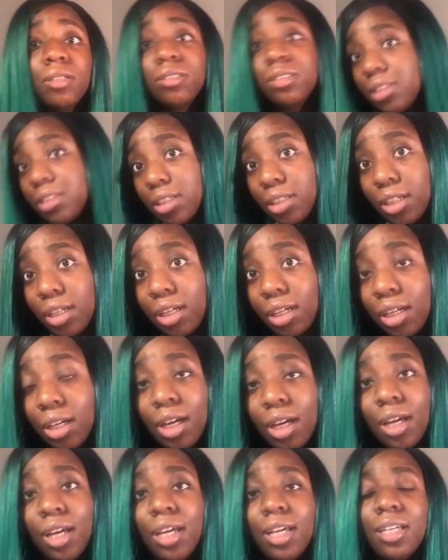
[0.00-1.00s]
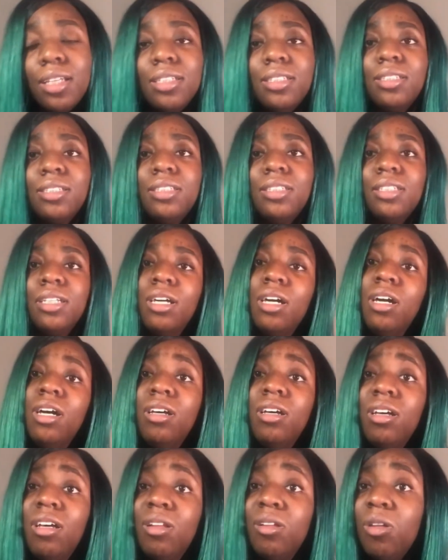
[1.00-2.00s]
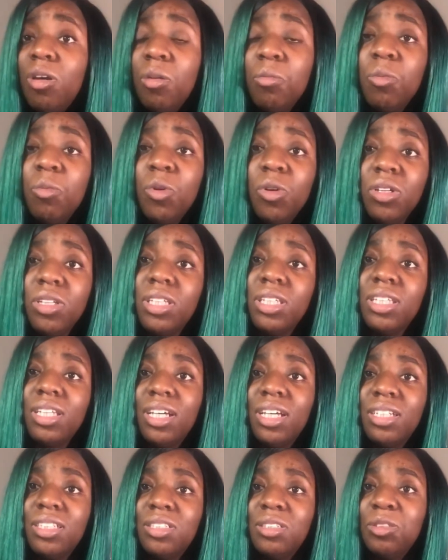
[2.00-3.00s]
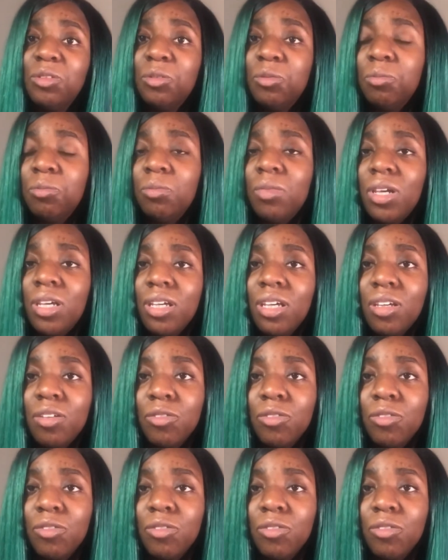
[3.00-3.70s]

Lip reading: study, it's a lot more than that. Making